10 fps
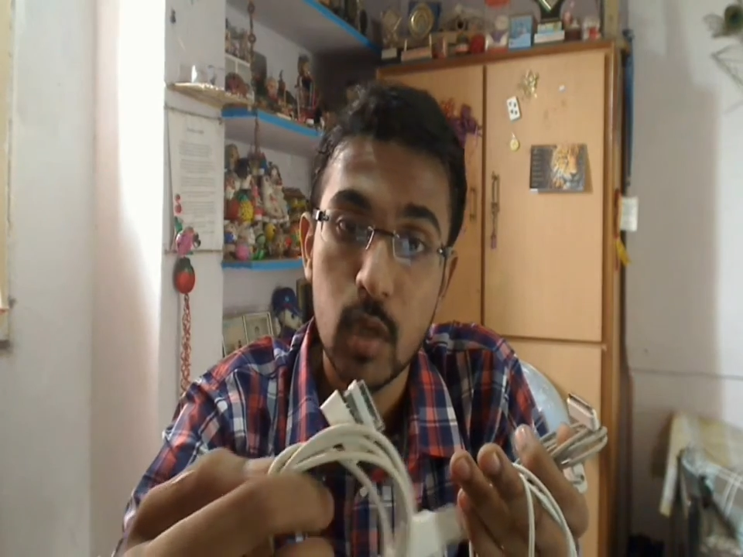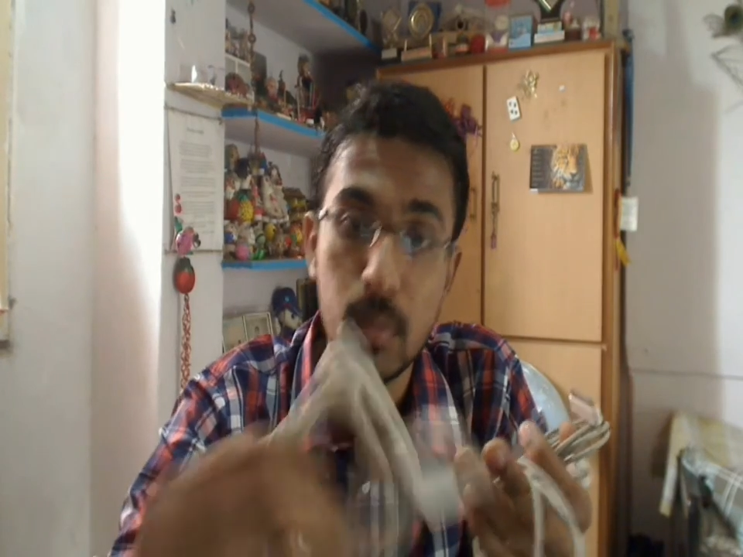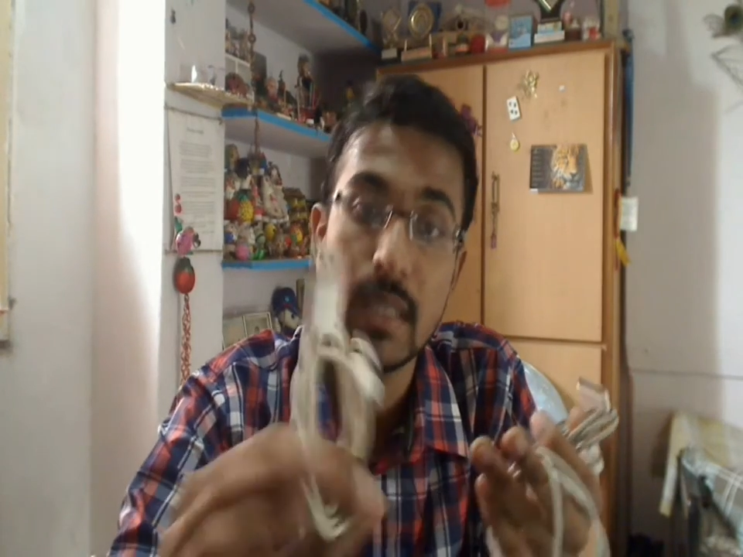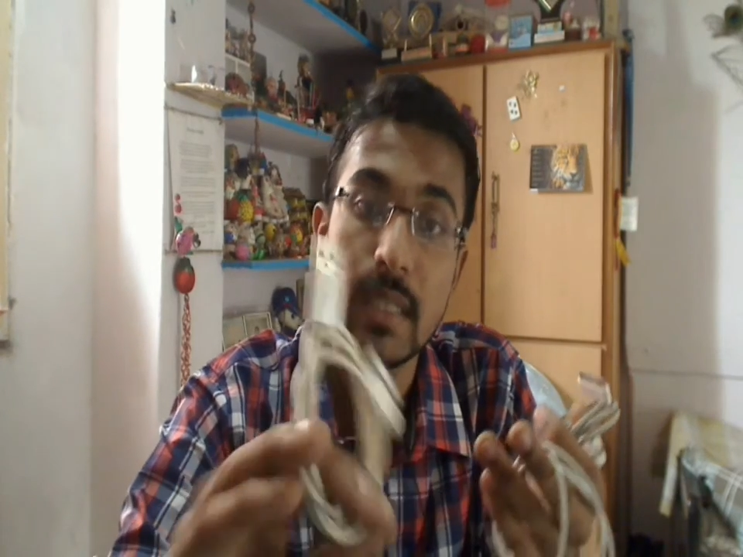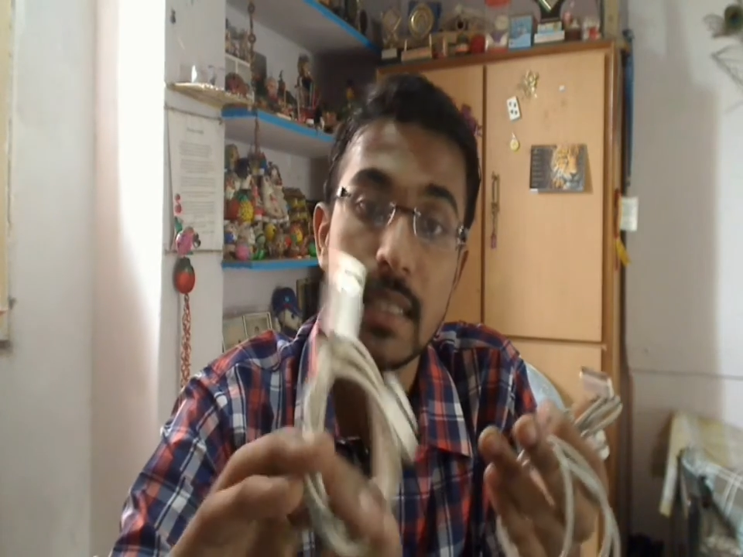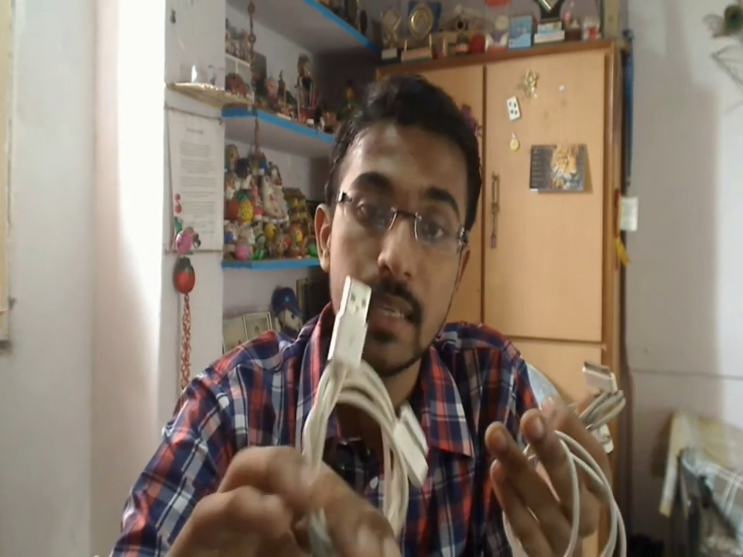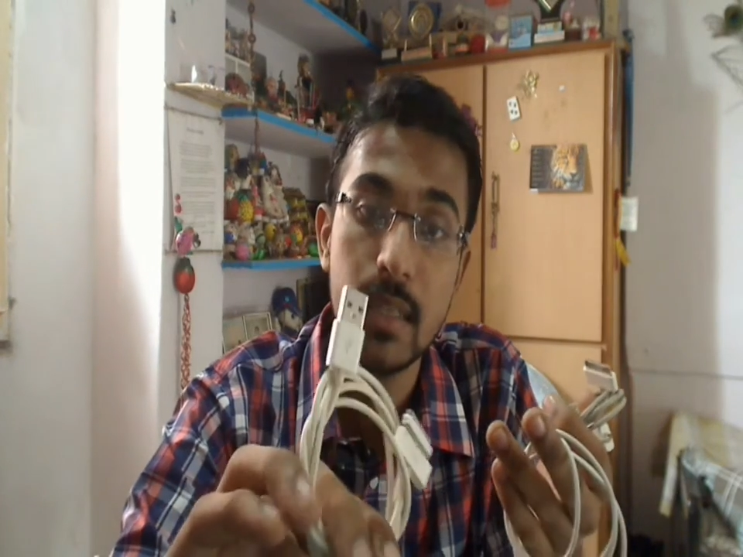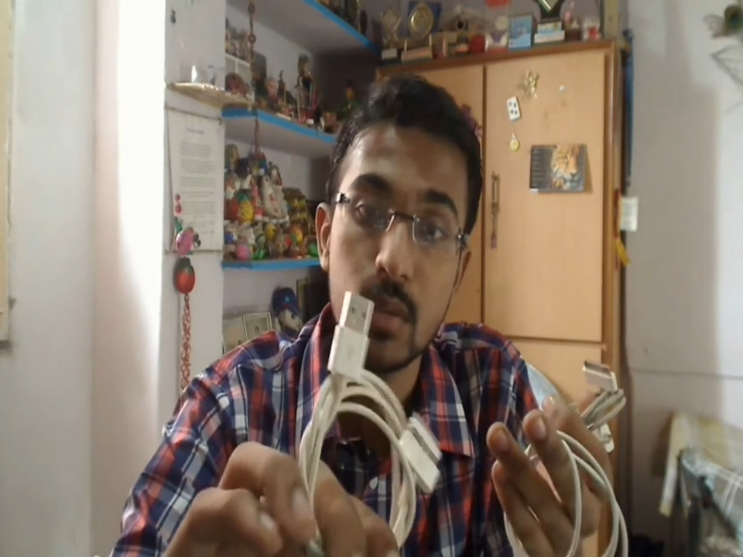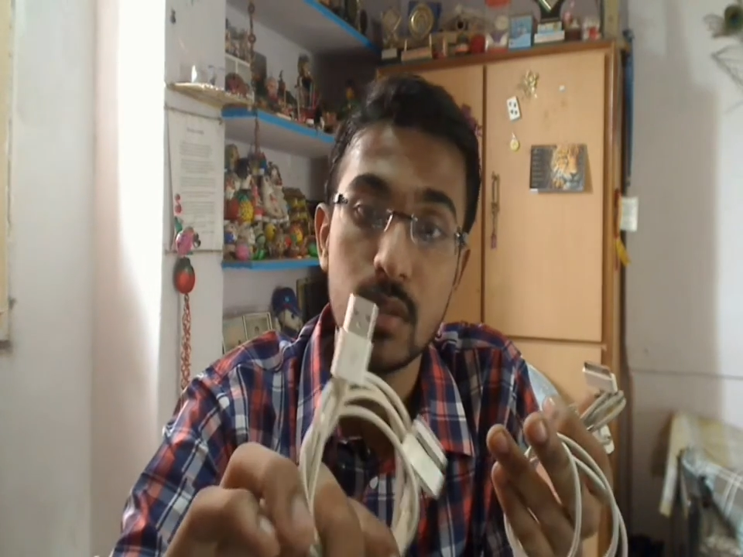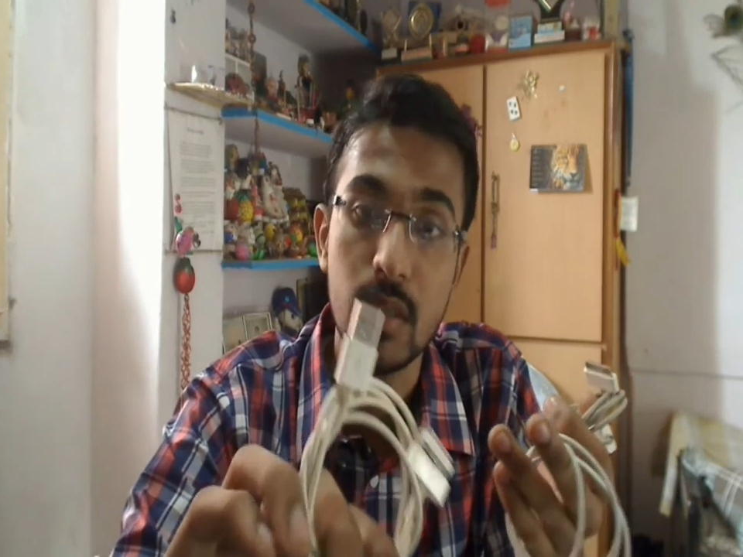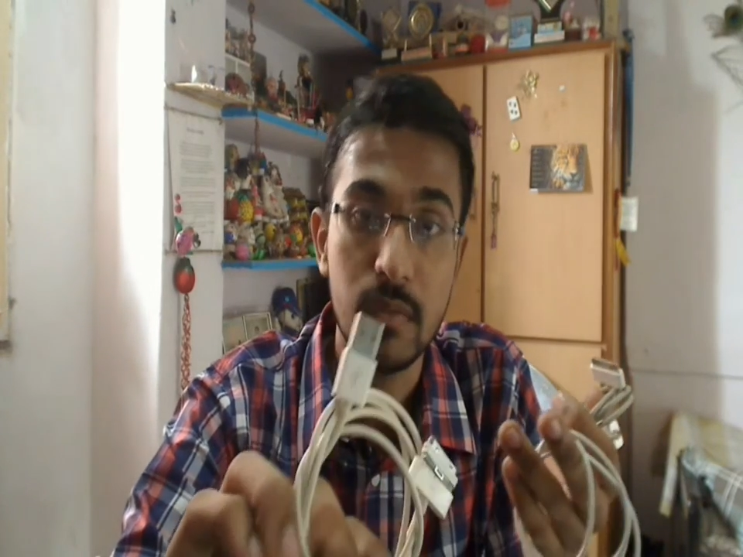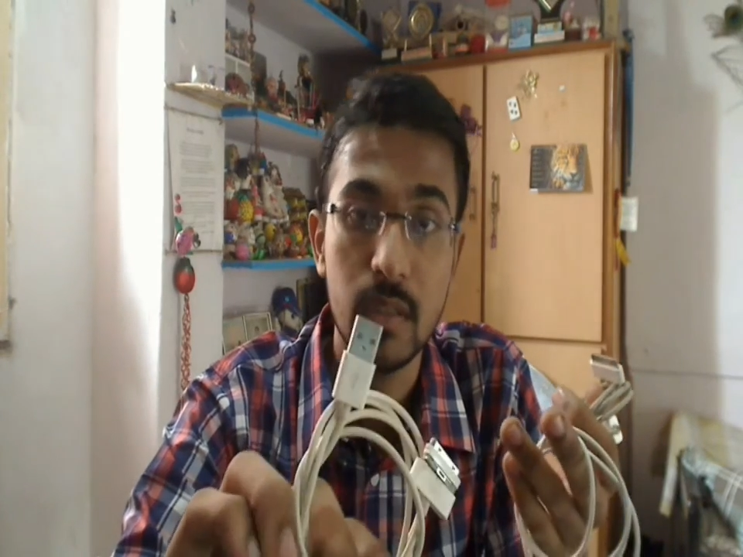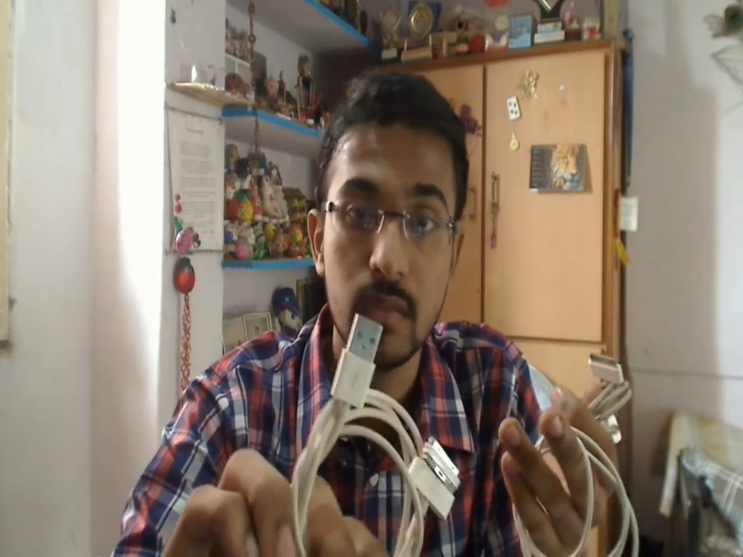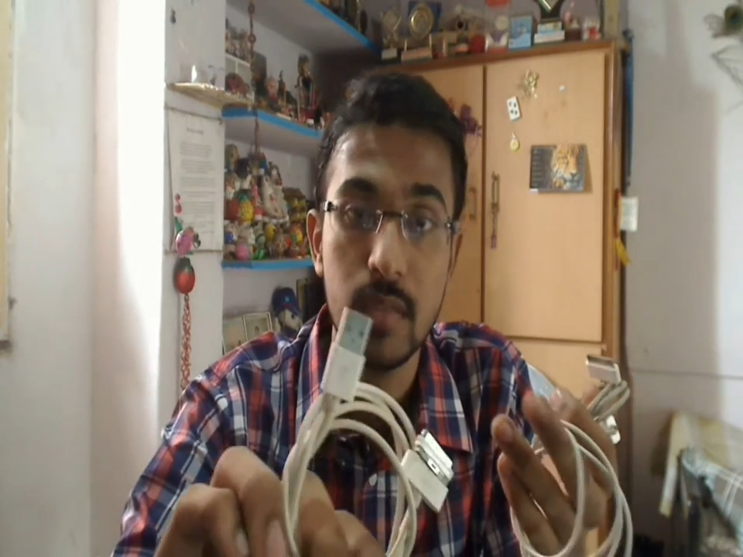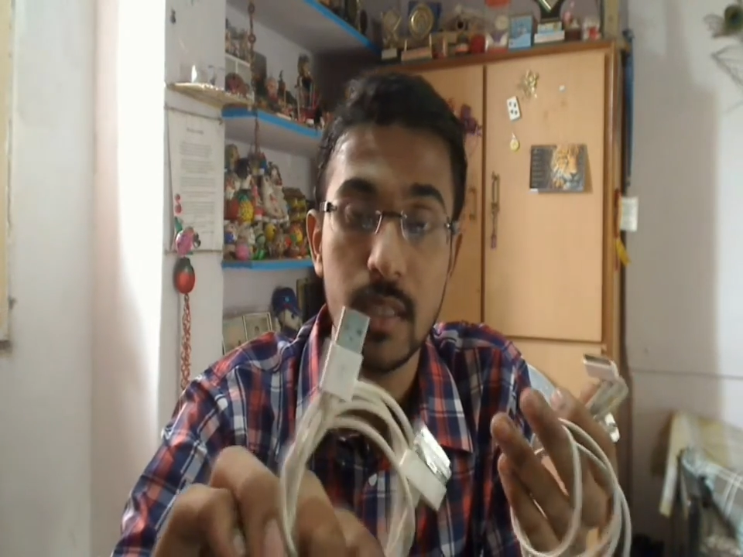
probably sell it to someone